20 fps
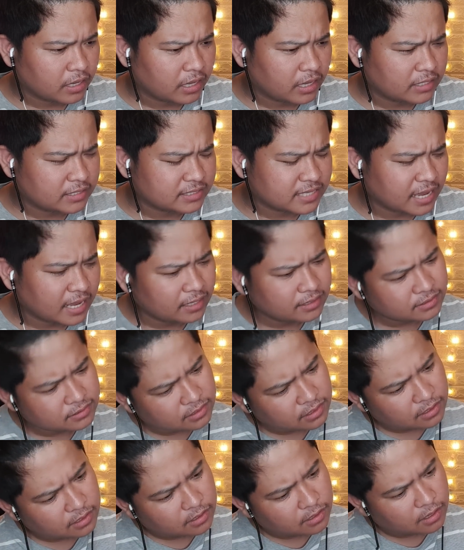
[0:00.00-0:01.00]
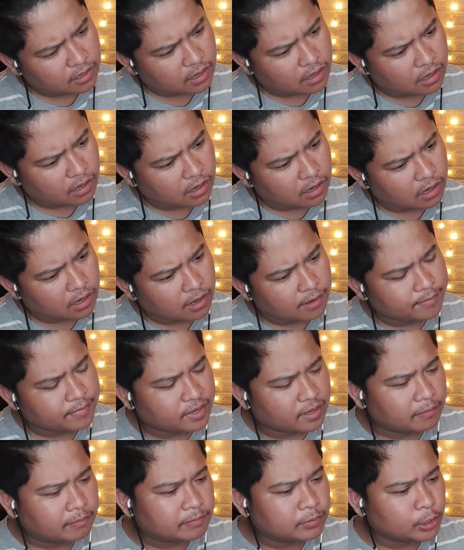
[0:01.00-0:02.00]
Is that
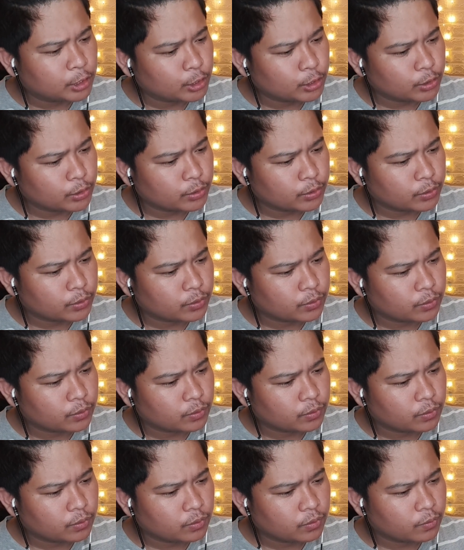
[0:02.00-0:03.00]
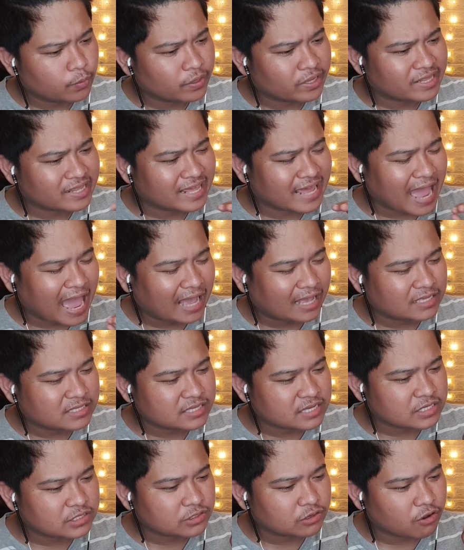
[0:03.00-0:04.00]
blue with the
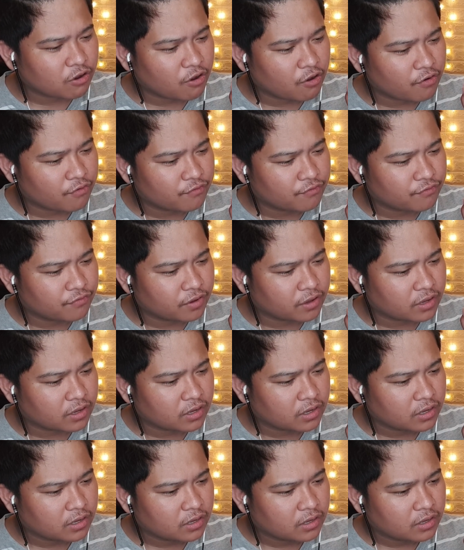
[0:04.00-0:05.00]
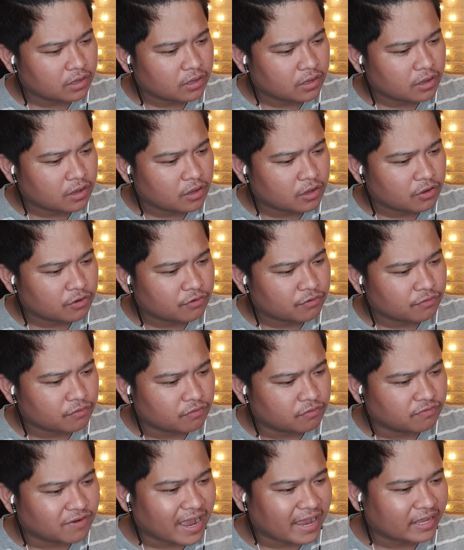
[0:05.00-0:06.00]
accent of
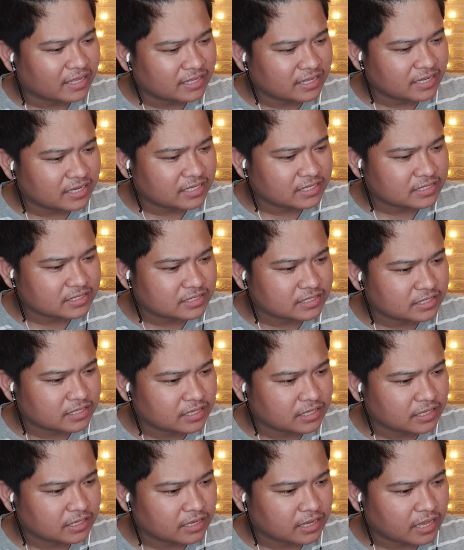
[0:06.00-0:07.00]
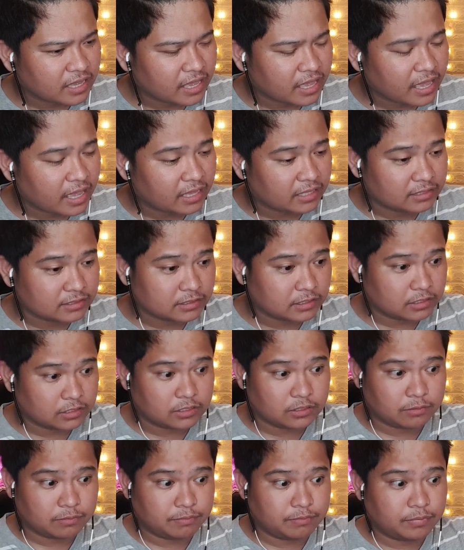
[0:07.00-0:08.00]
violet and
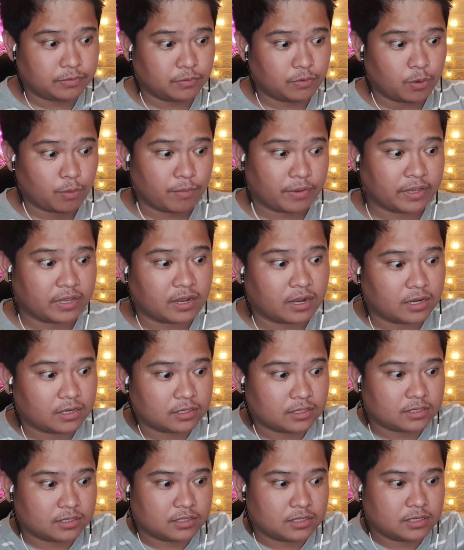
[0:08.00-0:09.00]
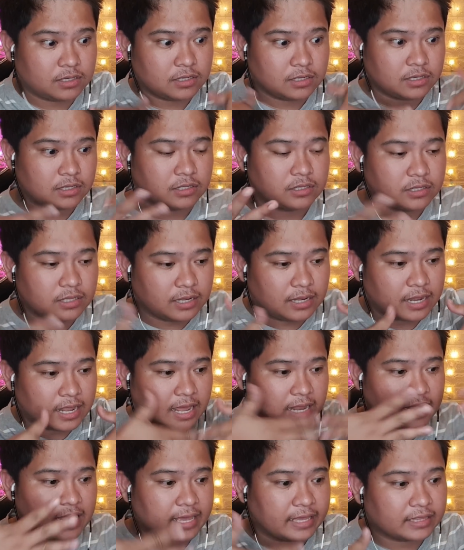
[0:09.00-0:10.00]
the, oh my god.
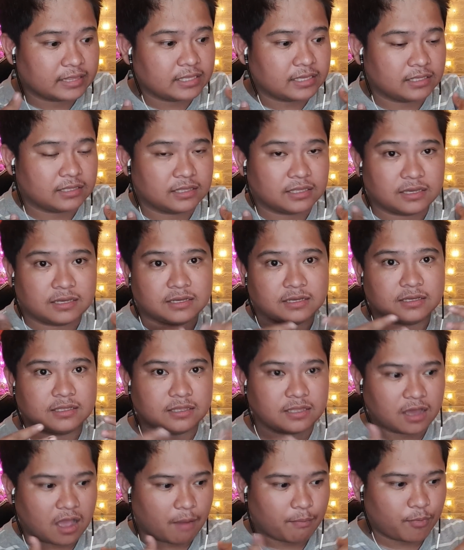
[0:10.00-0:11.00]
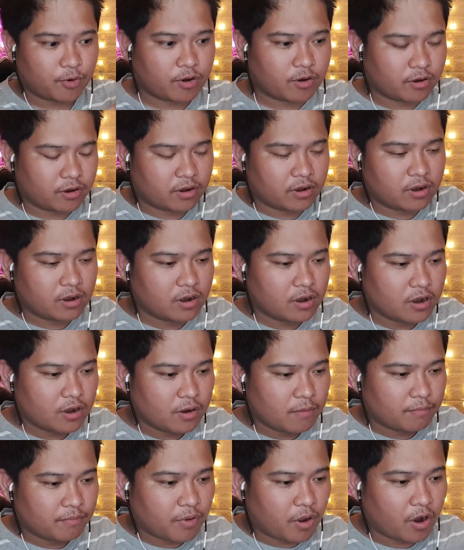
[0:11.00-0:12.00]
I like the upper
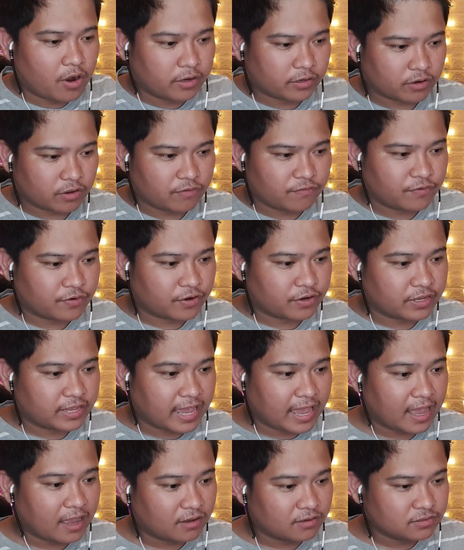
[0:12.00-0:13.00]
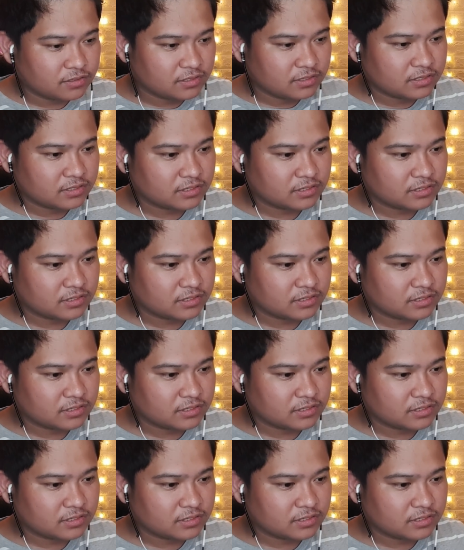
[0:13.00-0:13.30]
part of her gown.